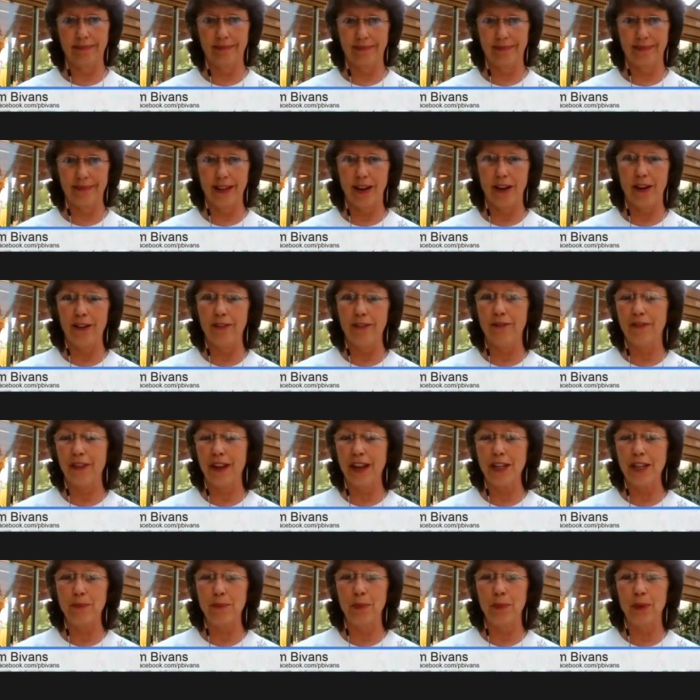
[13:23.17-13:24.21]
on
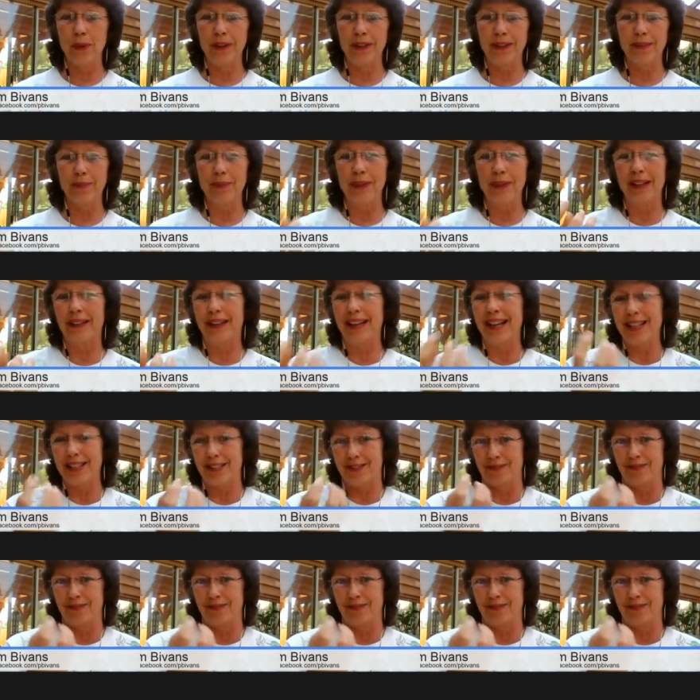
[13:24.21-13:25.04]
Facebook because